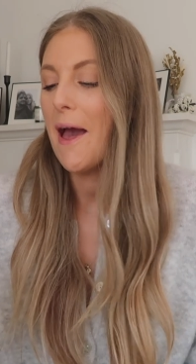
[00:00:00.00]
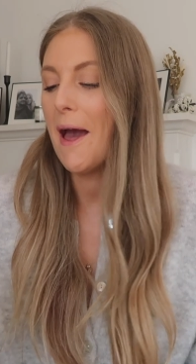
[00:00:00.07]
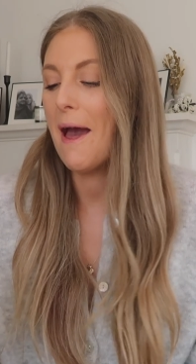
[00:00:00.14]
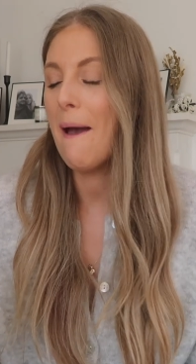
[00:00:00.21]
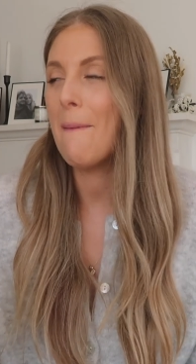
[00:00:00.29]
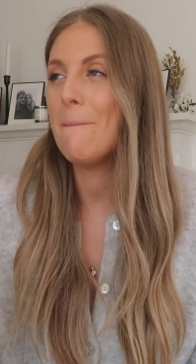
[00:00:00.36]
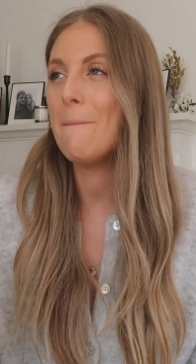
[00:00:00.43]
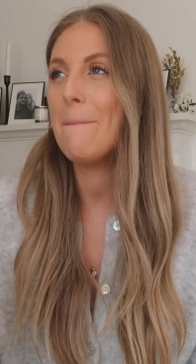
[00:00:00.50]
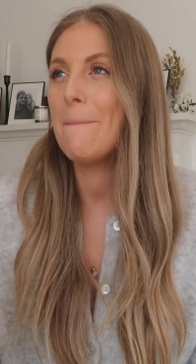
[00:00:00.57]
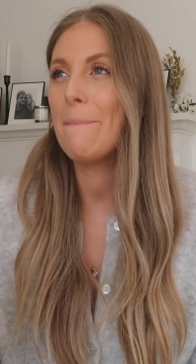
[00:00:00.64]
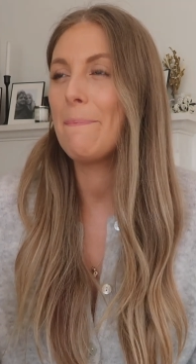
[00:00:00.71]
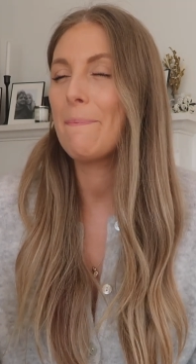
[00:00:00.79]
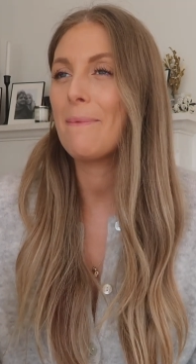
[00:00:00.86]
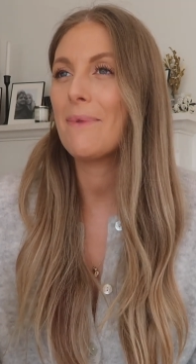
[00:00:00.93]

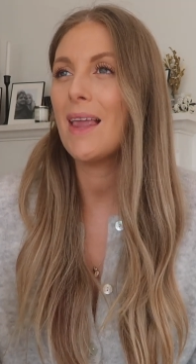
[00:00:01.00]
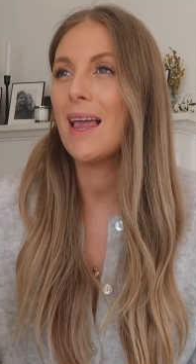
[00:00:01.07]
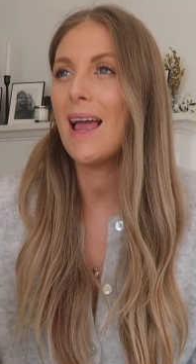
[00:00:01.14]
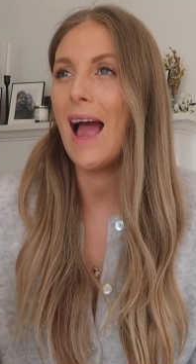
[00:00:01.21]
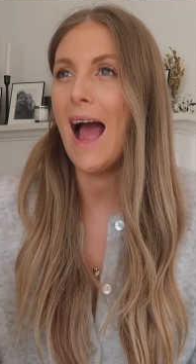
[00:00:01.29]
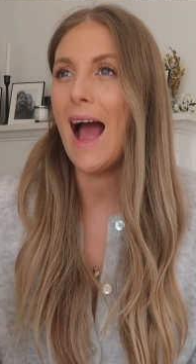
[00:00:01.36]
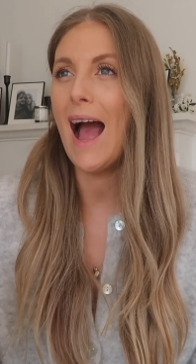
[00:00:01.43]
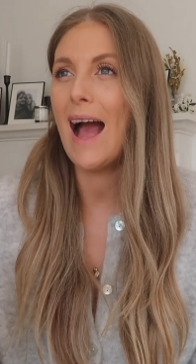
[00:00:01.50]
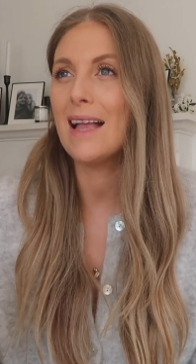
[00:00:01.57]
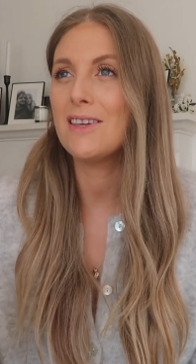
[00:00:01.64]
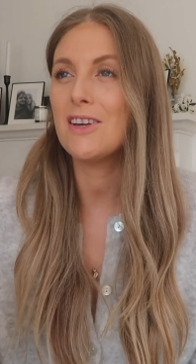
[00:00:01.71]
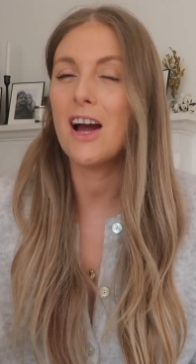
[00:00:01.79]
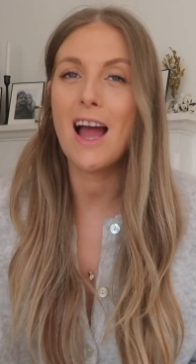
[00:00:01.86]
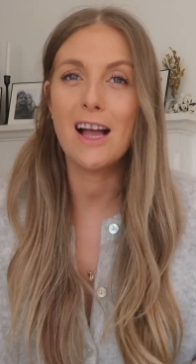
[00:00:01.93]
Um,
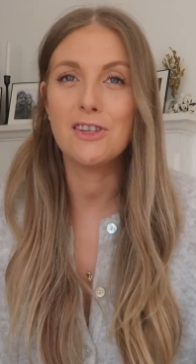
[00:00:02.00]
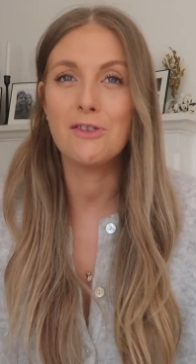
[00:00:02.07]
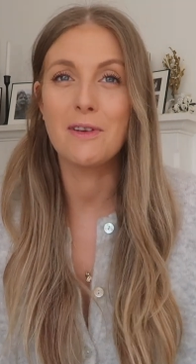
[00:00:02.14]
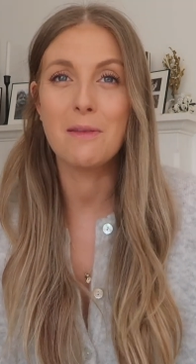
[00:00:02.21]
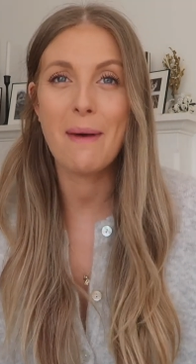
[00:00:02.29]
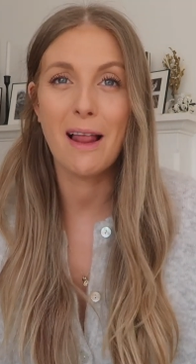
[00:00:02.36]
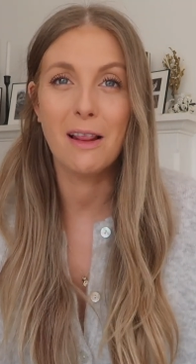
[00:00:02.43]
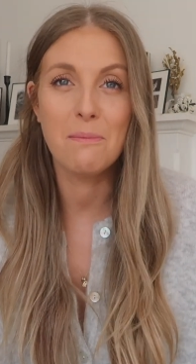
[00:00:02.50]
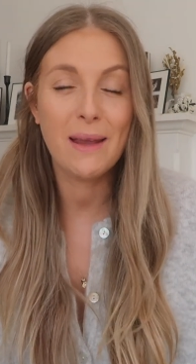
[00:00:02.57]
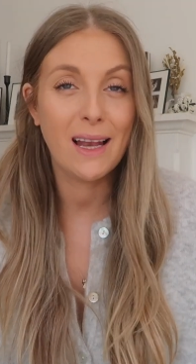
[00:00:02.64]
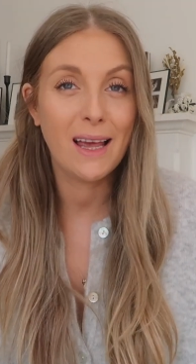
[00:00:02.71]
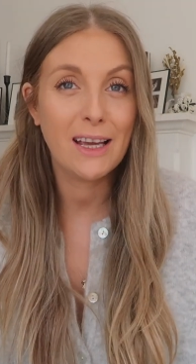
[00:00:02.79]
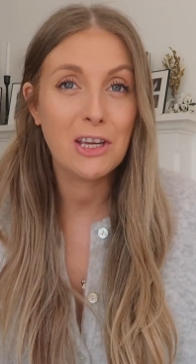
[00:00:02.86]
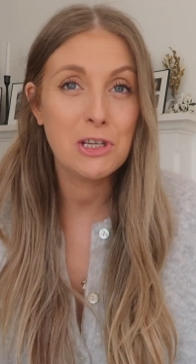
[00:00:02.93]
and I had to ring the bell and be
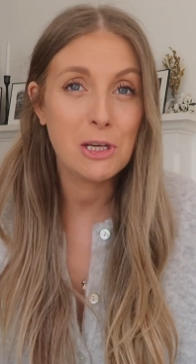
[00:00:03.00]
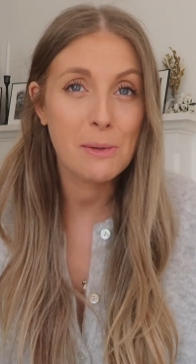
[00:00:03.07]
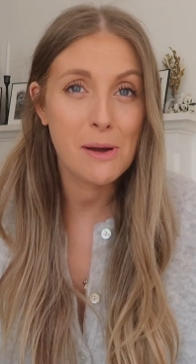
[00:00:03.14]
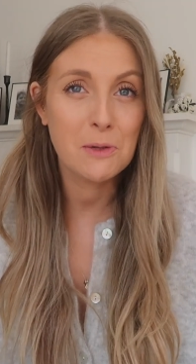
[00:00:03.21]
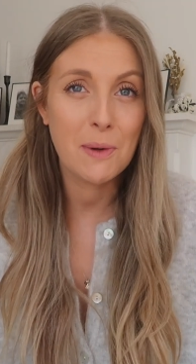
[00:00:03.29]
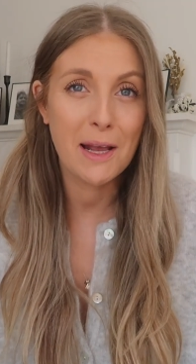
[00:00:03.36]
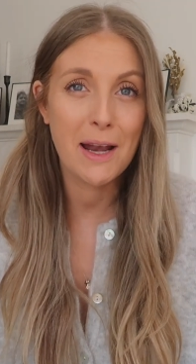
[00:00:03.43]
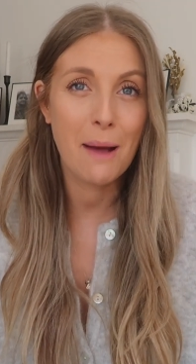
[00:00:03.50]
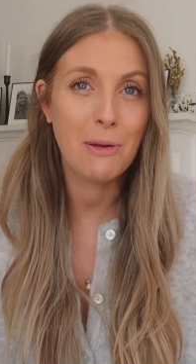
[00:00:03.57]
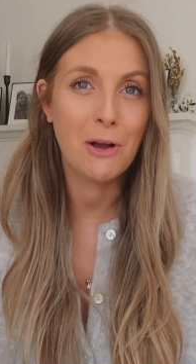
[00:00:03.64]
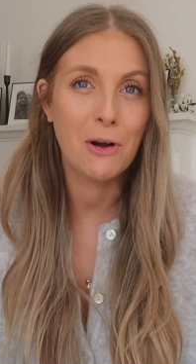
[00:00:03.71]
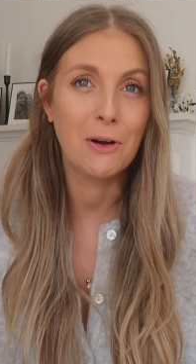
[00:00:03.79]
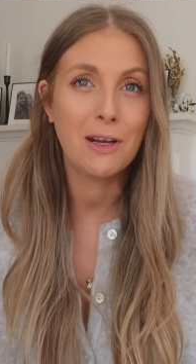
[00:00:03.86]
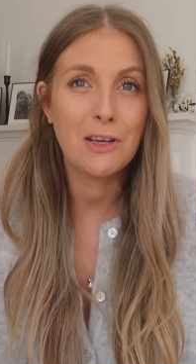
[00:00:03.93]
like, can you show me how to put a
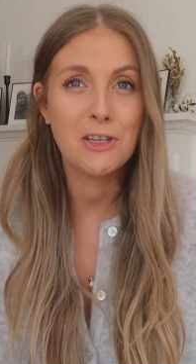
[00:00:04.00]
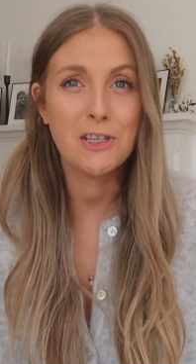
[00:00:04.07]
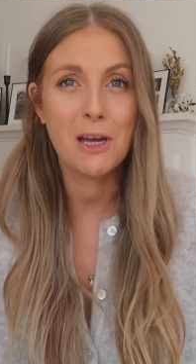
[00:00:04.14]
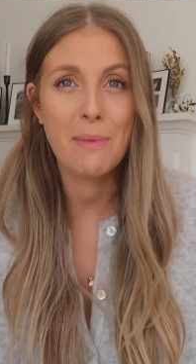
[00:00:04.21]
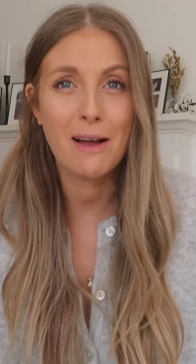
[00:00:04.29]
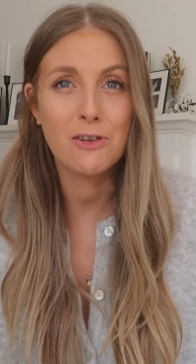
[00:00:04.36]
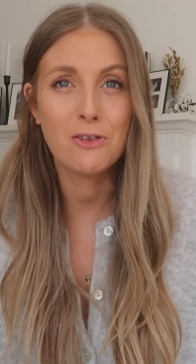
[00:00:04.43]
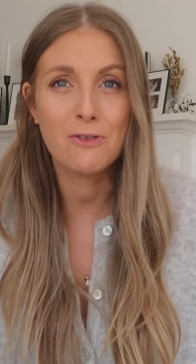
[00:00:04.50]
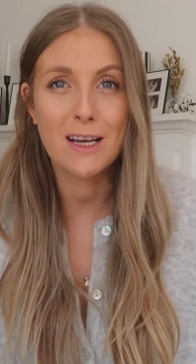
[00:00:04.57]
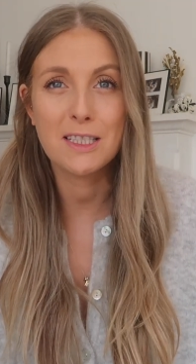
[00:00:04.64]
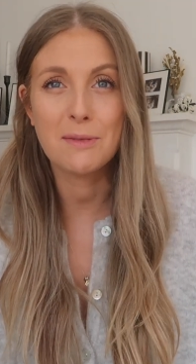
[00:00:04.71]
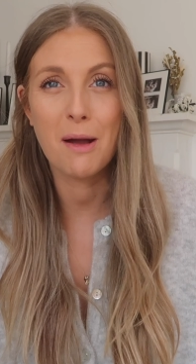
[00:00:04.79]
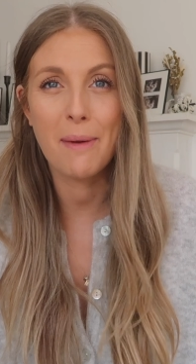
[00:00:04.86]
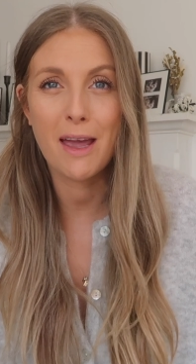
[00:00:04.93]
nappy on? Can you show me how to
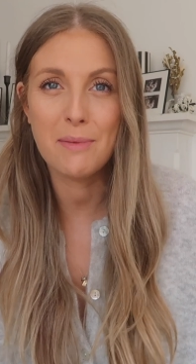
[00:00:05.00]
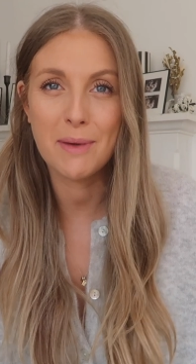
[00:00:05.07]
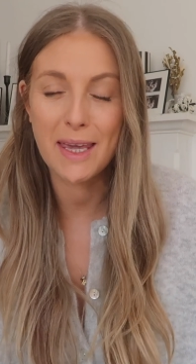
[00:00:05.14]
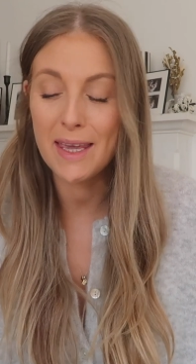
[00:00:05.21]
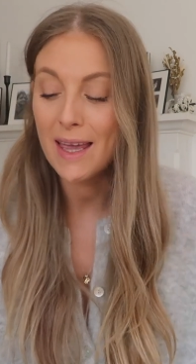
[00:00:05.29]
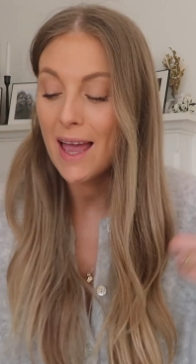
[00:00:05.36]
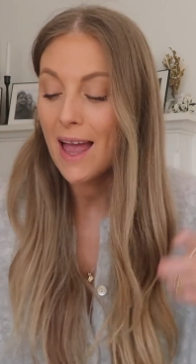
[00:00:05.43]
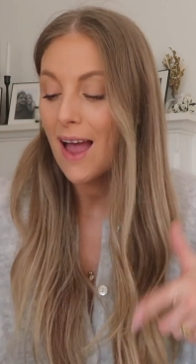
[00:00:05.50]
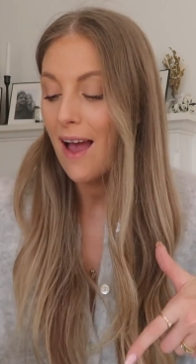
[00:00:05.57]
dress my baby?